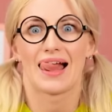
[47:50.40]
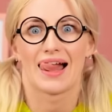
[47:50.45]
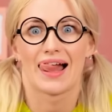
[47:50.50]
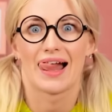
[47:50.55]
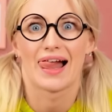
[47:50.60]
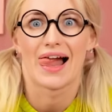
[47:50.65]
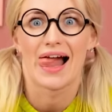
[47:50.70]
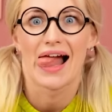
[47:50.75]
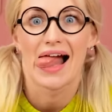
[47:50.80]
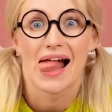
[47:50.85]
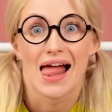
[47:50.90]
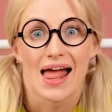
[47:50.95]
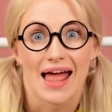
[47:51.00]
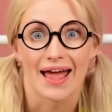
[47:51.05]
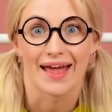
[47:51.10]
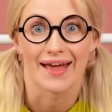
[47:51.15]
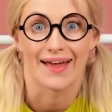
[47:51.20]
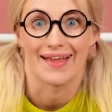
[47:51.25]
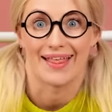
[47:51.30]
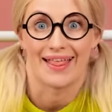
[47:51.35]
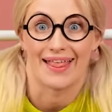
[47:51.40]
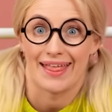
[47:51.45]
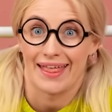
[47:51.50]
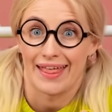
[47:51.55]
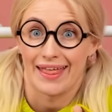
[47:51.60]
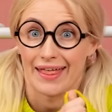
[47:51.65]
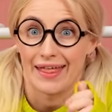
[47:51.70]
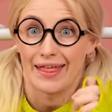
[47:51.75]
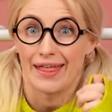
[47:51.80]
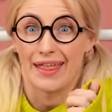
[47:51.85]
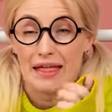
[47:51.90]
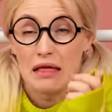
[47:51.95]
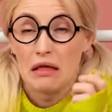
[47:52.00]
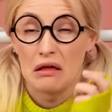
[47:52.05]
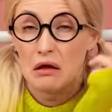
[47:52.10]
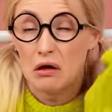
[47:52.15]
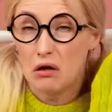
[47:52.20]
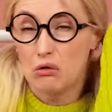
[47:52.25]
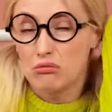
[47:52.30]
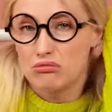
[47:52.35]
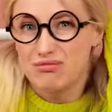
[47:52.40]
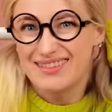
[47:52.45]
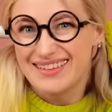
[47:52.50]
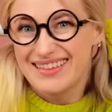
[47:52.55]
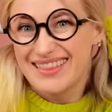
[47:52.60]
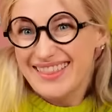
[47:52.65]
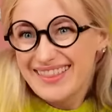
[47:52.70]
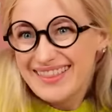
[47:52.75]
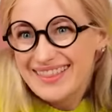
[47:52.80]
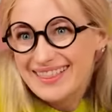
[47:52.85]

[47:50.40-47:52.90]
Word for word: for more great videos just like this one.